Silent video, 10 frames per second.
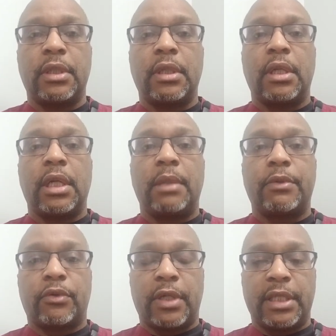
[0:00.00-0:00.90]

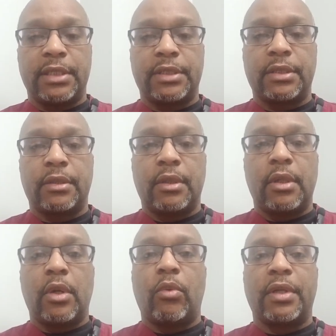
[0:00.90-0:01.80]
upgrades
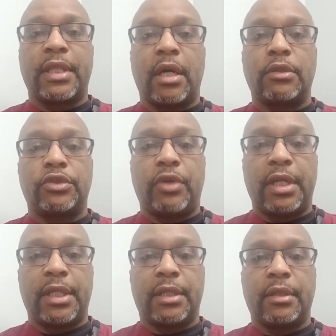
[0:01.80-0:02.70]
without
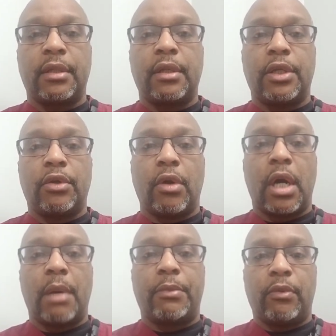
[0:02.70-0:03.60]
draining your
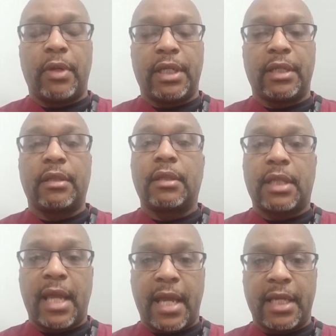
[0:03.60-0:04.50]
operating
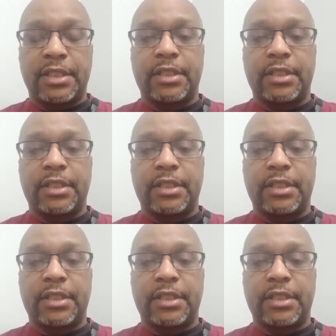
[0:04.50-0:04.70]
cash.